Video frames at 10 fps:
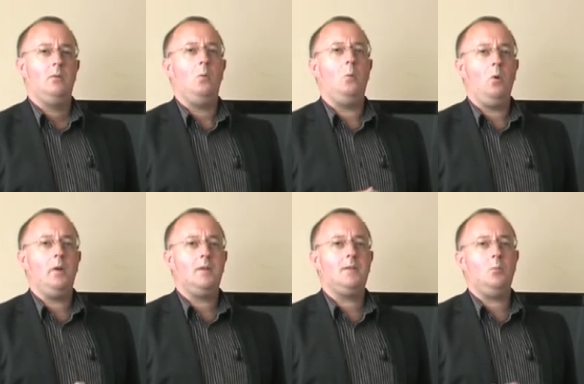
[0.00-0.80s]
What
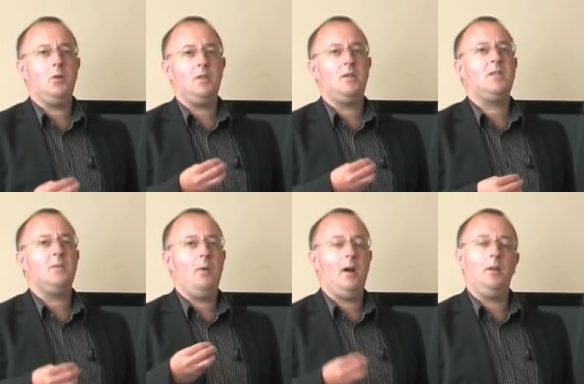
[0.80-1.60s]
is the
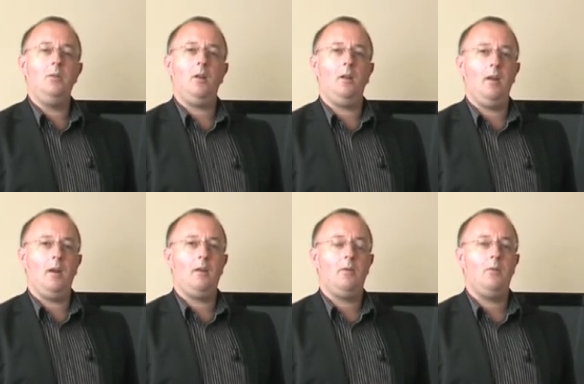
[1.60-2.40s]
smart look
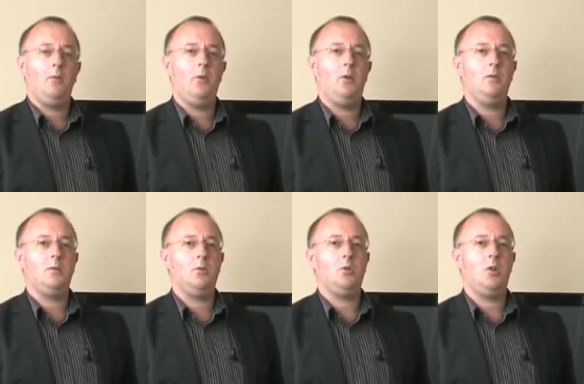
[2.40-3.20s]
like for you
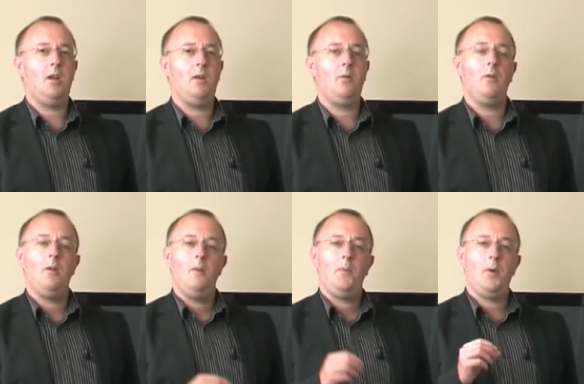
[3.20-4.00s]
to achieve
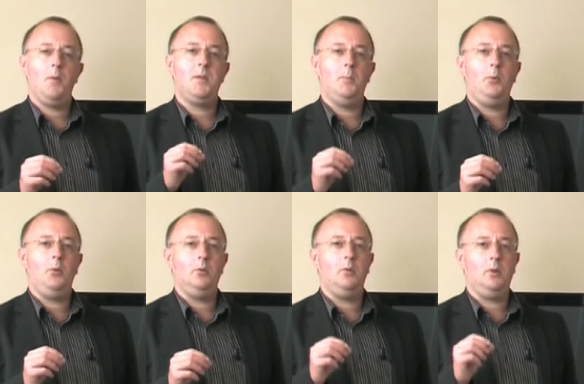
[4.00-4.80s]
those
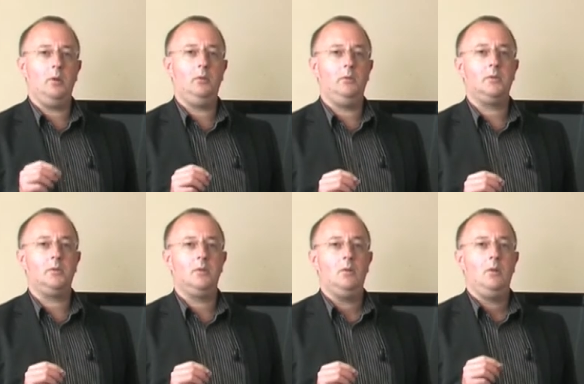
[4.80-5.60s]
important goals